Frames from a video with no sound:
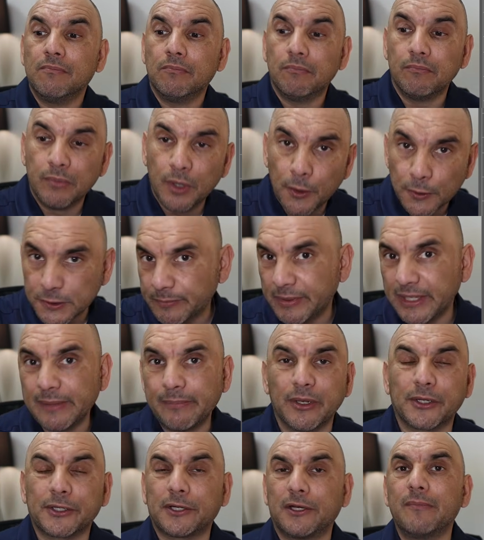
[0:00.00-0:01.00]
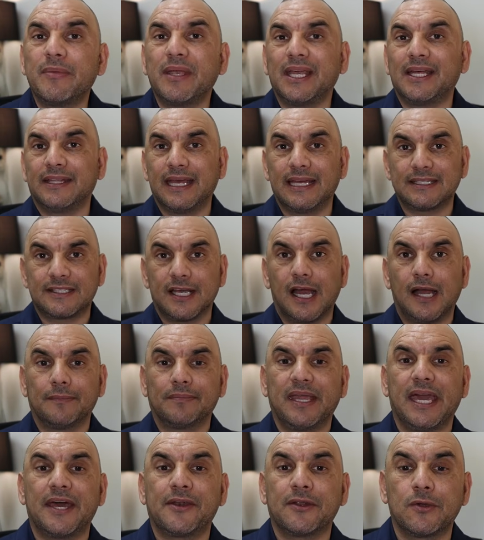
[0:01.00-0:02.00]
Most people are going to be in that
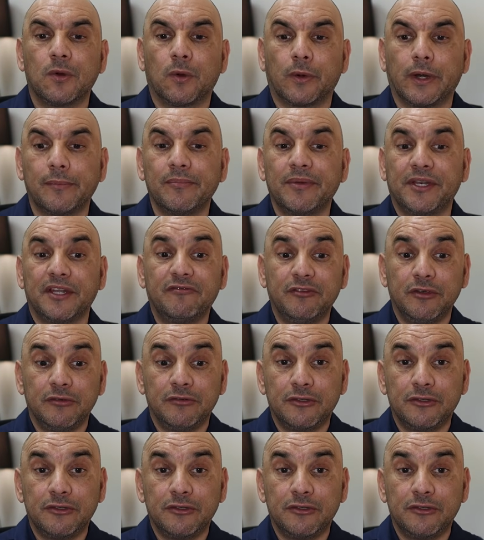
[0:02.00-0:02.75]
top category, but if